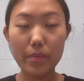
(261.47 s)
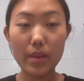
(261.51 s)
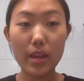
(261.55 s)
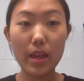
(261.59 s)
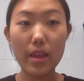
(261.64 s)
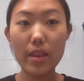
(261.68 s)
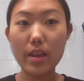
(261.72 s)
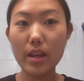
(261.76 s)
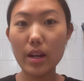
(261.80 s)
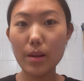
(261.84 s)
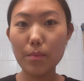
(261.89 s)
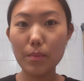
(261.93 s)

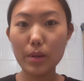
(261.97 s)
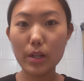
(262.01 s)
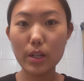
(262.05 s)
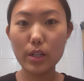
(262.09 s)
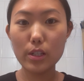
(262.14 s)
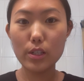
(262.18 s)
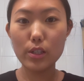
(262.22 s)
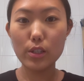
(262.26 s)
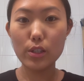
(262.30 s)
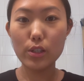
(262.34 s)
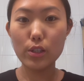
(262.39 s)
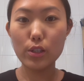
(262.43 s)
And then I'm gonna
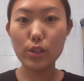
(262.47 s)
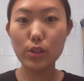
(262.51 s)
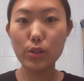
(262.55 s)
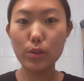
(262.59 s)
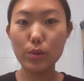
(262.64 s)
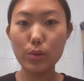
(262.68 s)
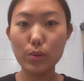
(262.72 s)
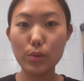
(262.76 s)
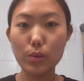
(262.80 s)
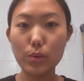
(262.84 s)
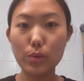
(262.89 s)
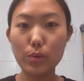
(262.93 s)
just
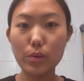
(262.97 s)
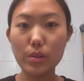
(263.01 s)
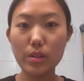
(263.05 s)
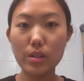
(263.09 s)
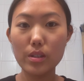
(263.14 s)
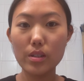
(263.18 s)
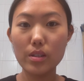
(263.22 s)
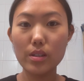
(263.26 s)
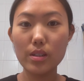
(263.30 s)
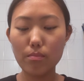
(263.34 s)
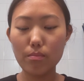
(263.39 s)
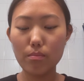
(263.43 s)
do
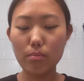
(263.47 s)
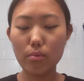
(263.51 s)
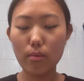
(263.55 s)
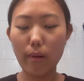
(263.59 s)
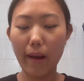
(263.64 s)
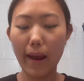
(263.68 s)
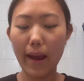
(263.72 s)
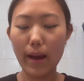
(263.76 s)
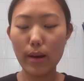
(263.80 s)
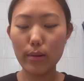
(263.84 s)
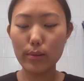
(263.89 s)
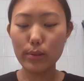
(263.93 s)

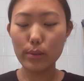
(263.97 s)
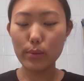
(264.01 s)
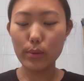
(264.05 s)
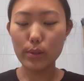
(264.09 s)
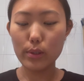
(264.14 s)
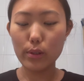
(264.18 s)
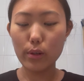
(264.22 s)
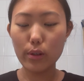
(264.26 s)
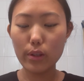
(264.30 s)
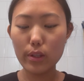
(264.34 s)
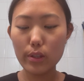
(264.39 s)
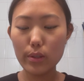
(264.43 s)
brows,
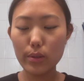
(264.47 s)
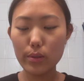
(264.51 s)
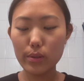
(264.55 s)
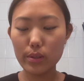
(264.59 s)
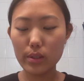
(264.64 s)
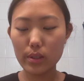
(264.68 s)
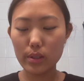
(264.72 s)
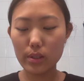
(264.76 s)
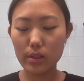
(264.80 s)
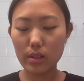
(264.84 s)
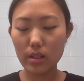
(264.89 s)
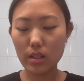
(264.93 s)
which all I use
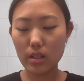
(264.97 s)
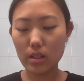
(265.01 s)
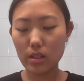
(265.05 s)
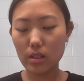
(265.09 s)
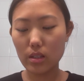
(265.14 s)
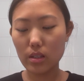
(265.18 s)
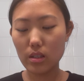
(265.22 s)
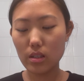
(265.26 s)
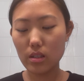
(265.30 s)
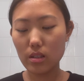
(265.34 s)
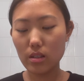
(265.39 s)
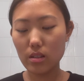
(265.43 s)
is
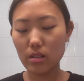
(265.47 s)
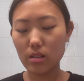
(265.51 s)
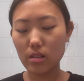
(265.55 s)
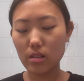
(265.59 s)
this,